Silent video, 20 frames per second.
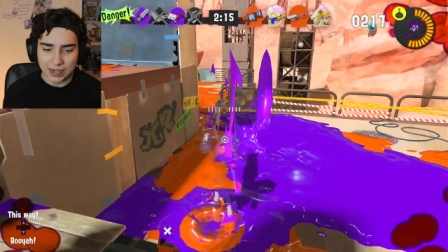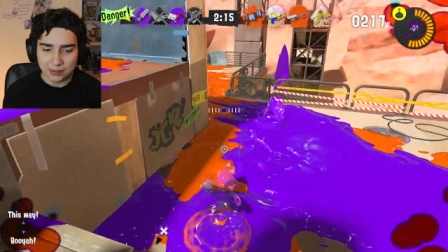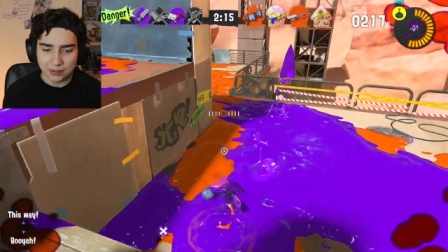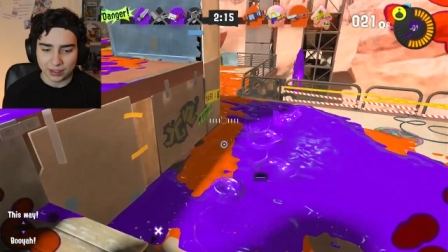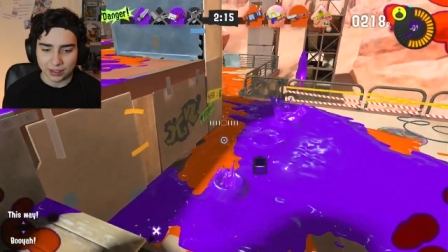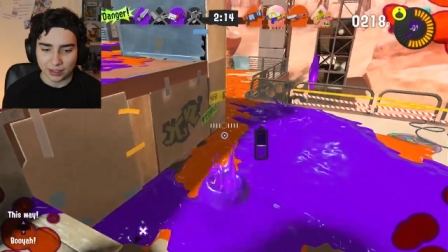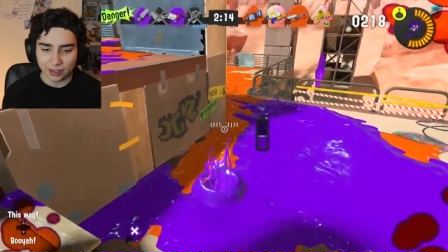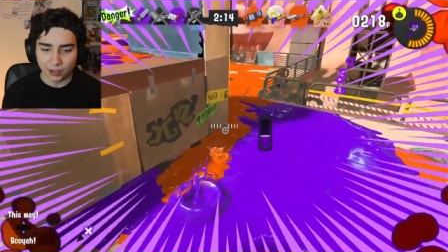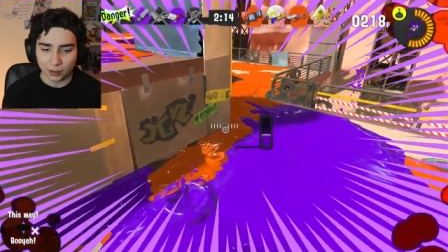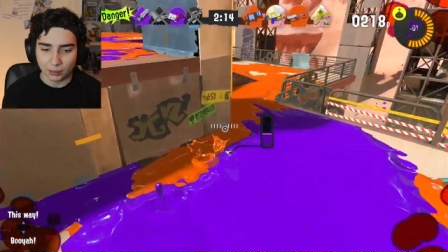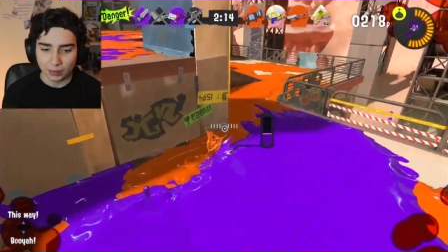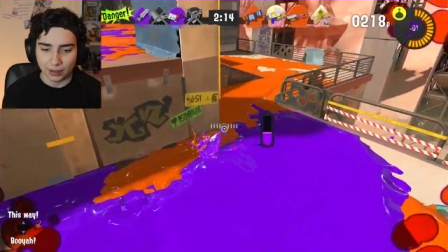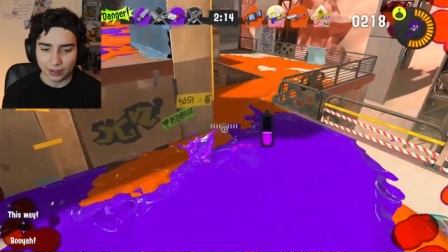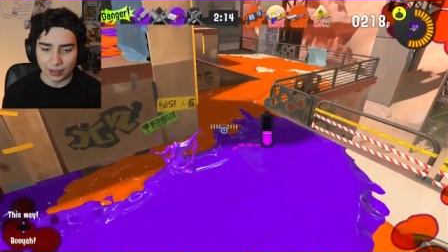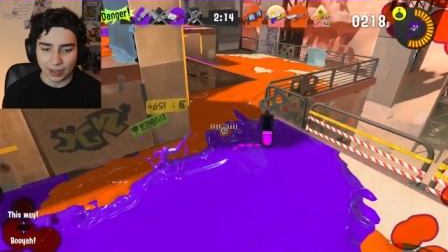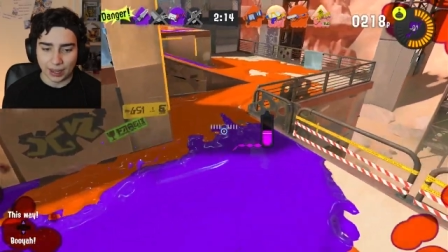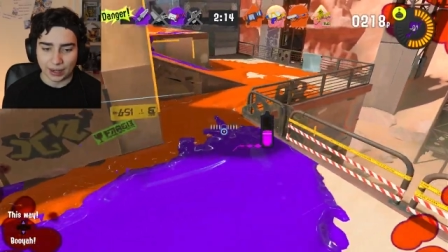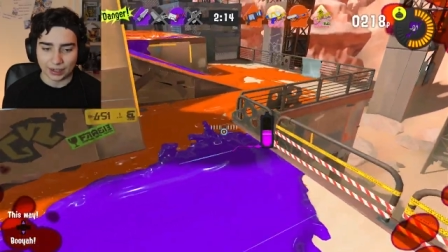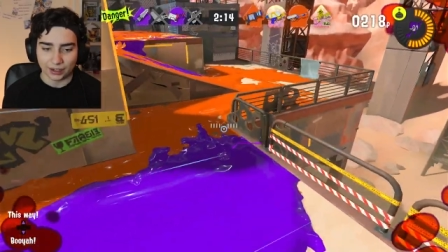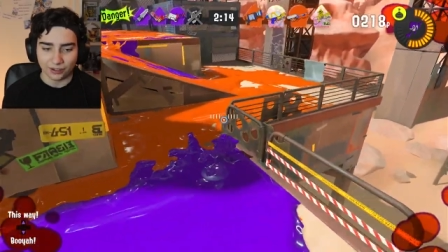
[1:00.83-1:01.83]
guy's a little bit
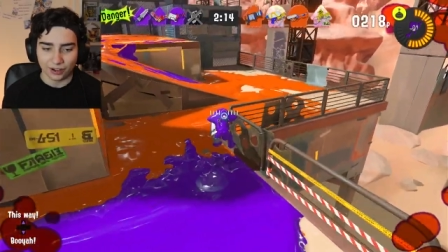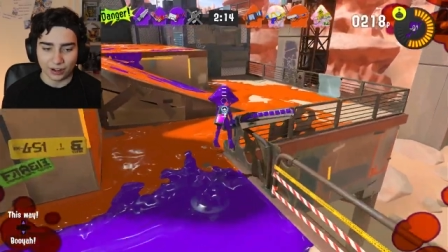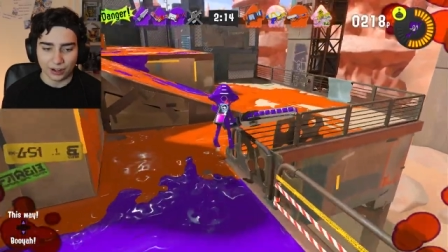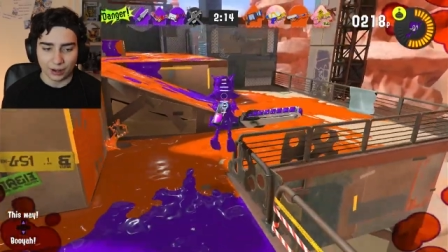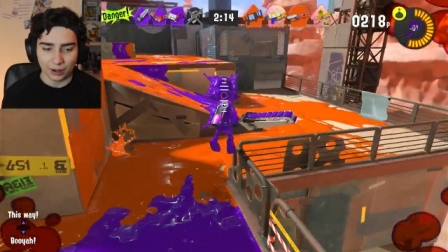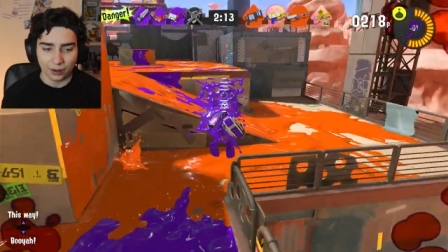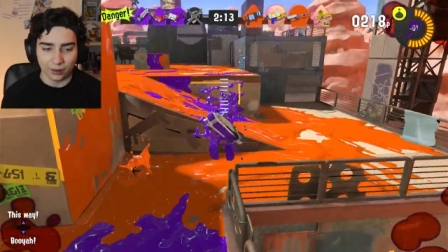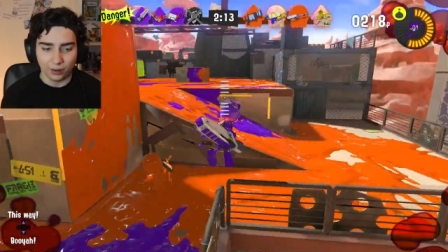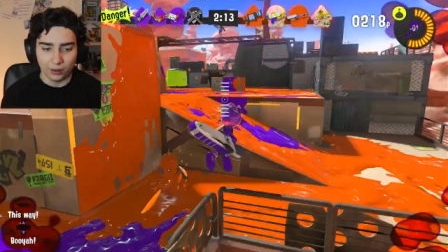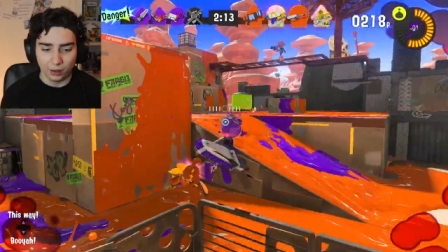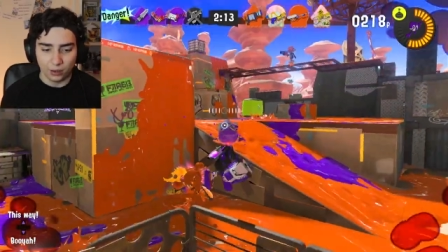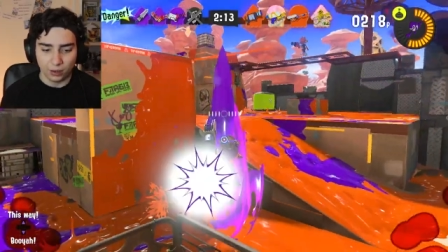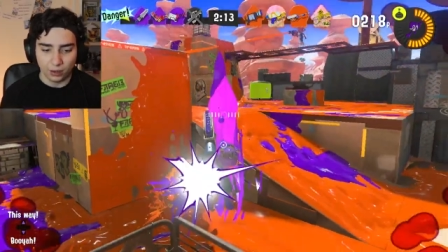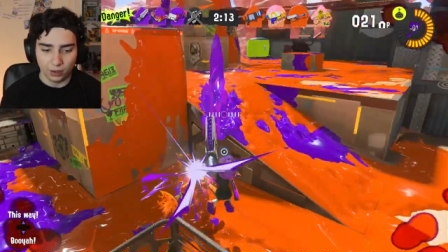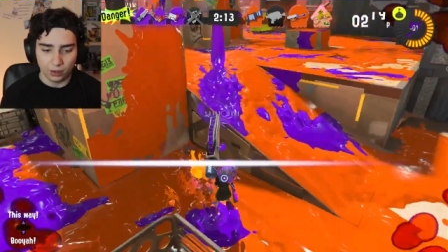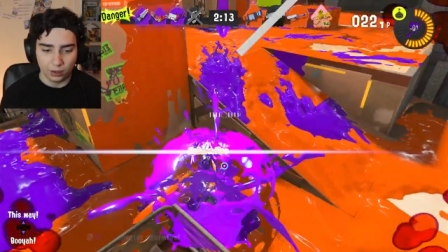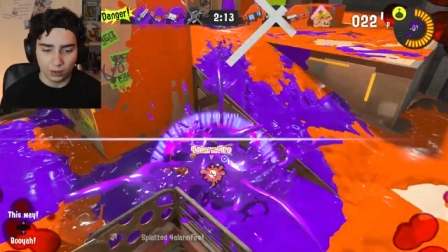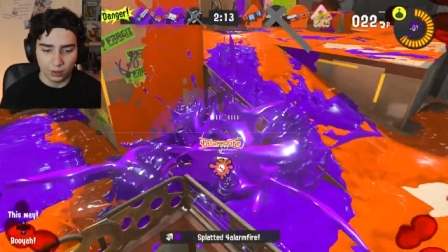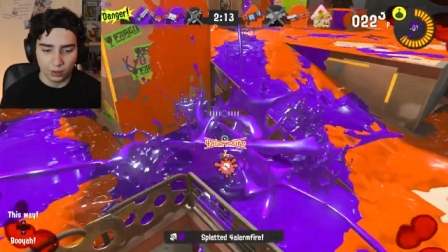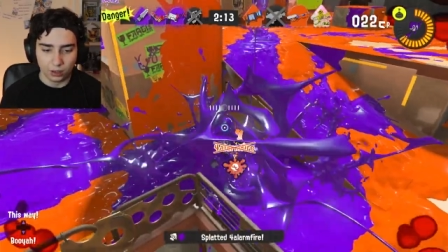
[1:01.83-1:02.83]
laggy right now.
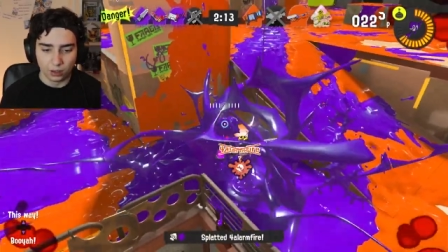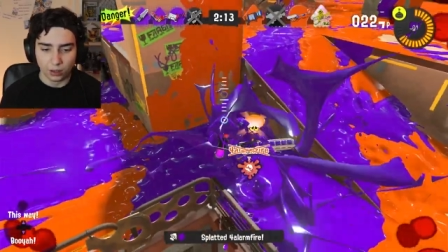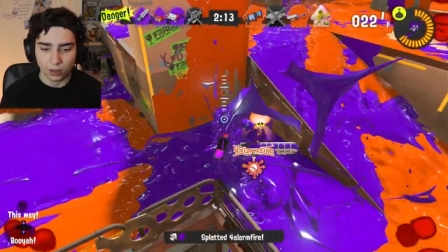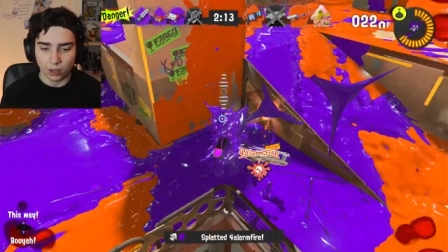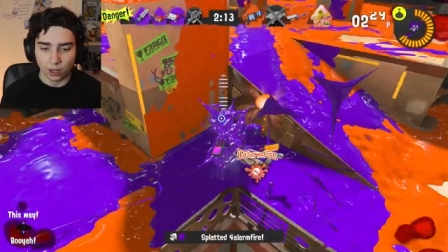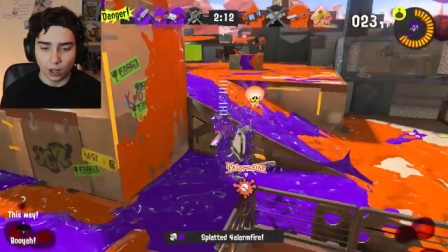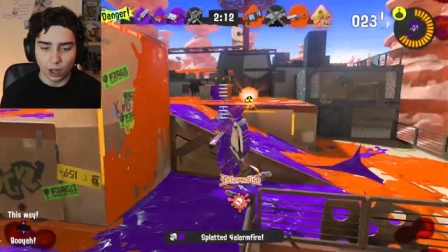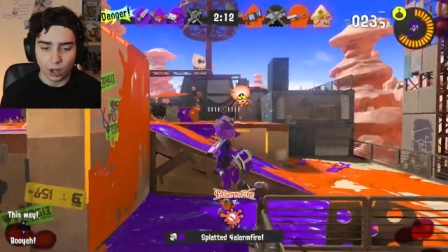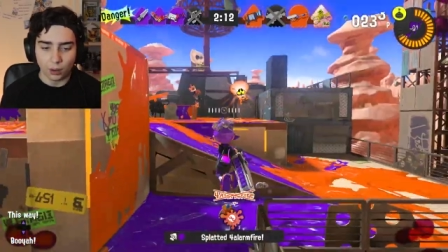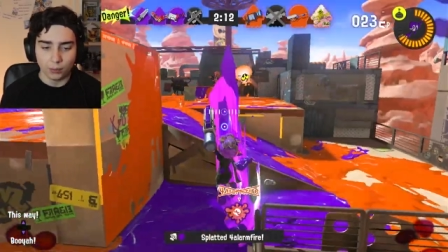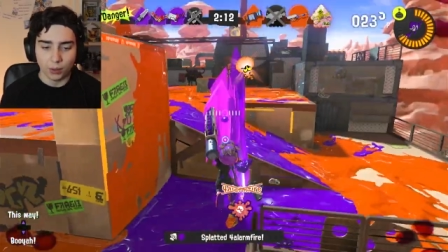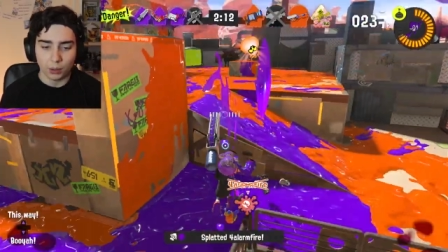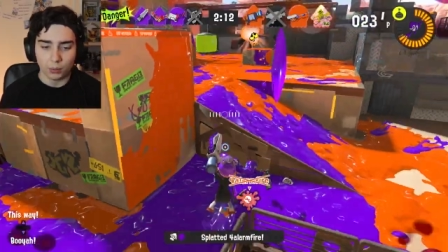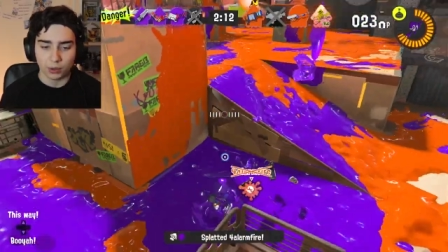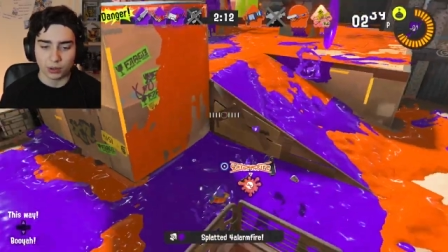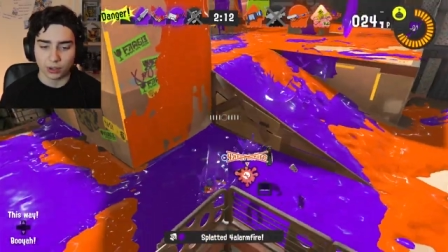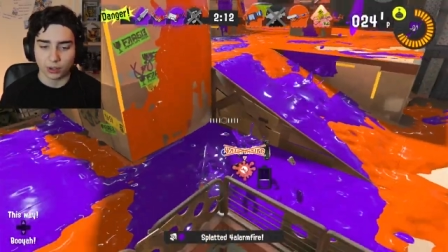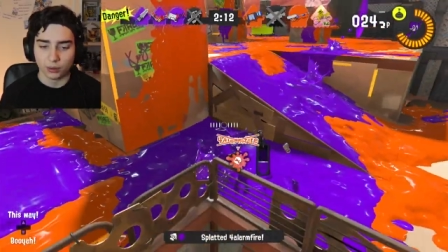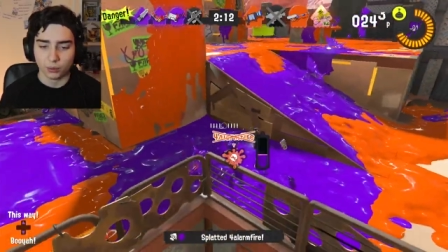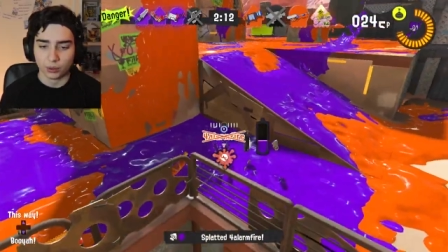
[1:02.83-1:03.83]
Oh, no, we're
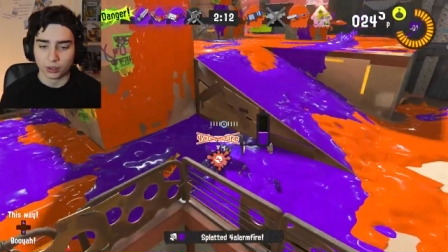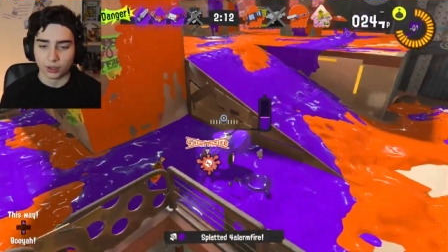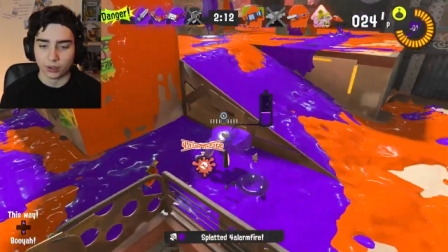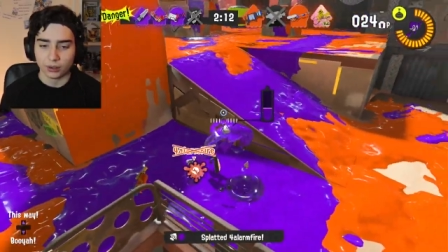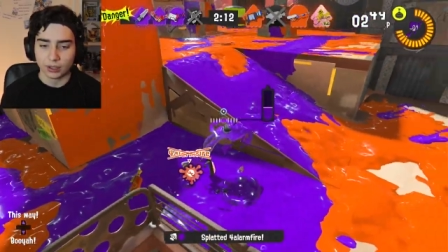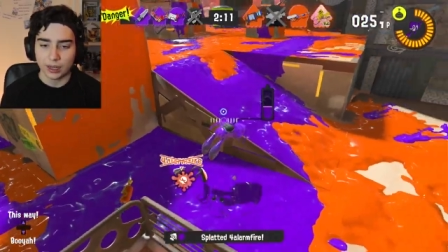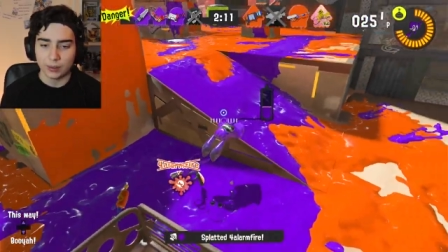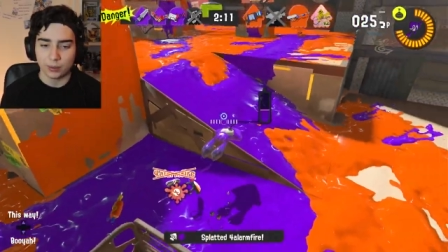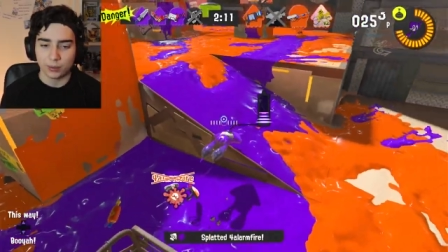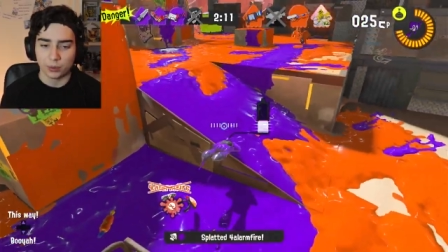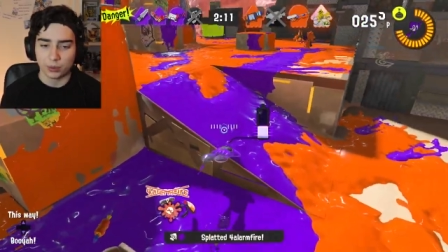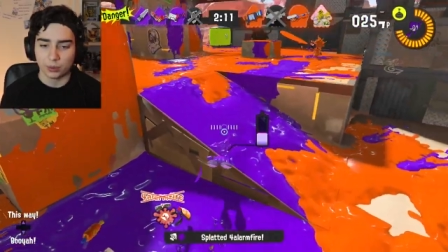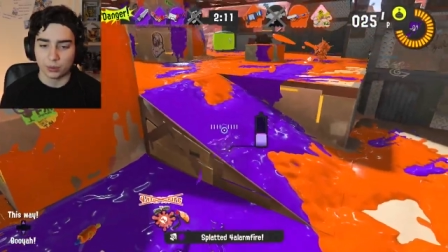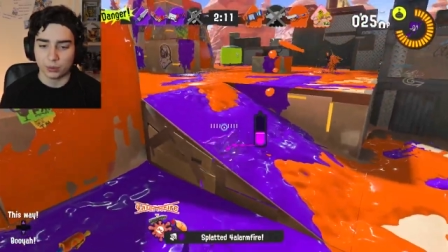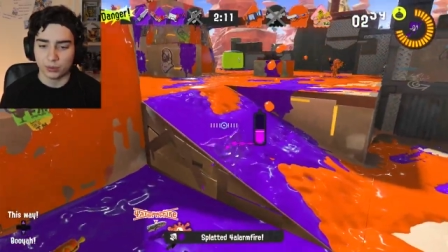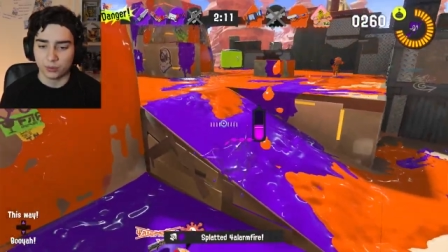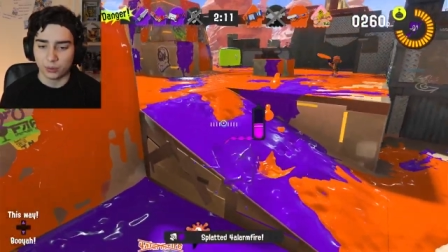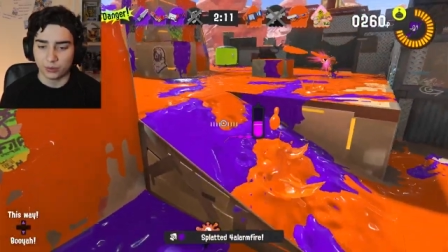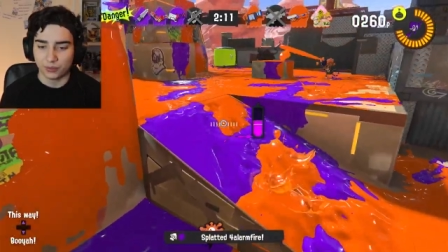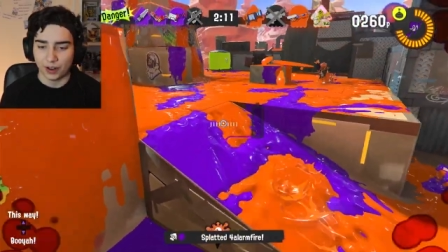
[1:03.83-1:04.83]
good, we're good. Yep, we're
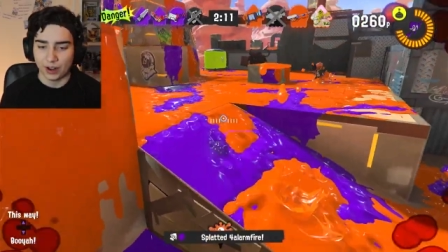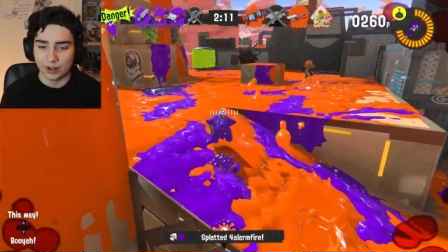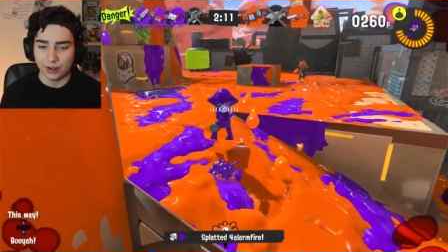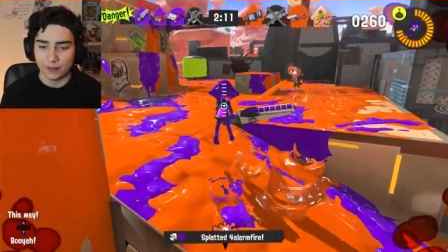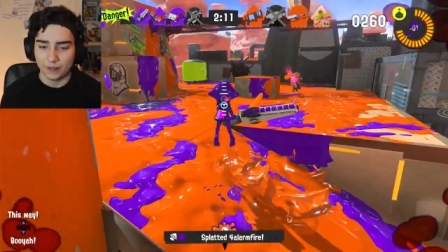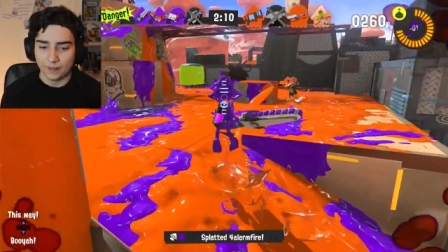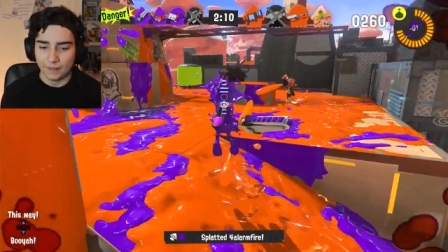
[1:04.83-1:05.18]
fine.